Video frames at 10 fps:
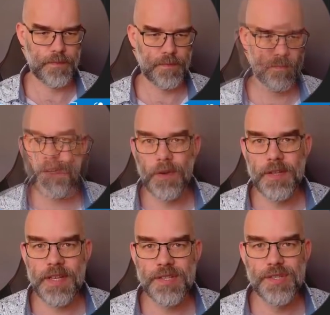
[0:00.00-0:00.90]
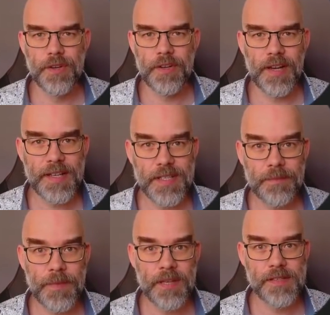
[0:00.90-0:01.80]
Let's call it ensure
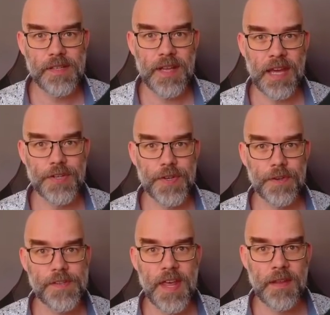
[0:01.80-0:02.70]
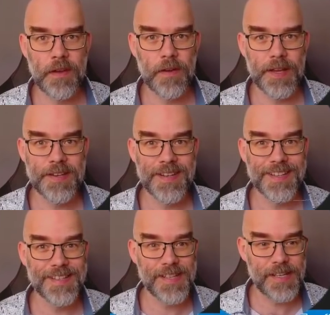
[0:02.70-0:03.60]
collection because it ensures that the collection
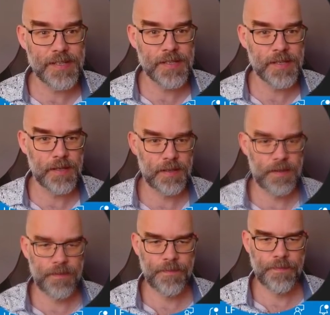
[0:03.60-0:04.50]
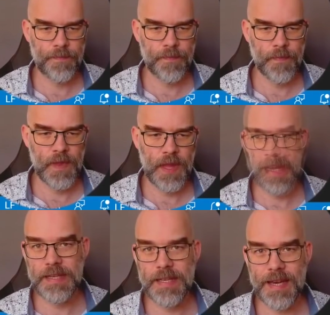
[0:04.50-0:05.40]
exists.
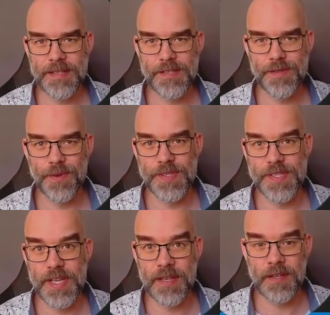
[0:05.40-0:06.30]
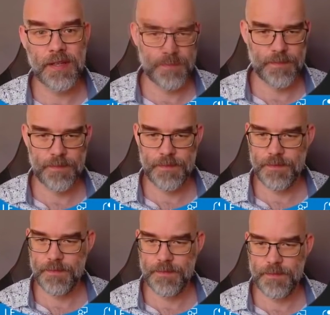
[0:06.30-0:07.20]
It needs access to the scene.
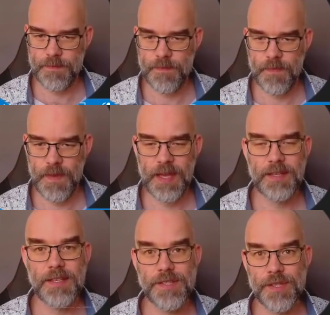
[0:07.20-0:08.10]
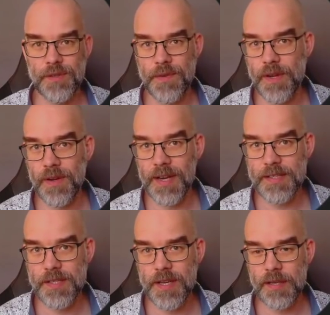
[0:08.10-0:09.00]
It needs to know the
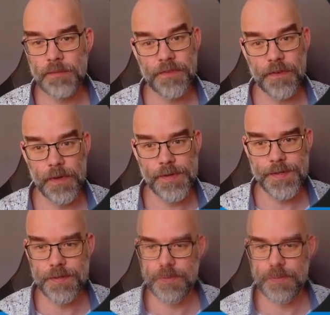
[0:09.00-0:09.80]
collection name, of course.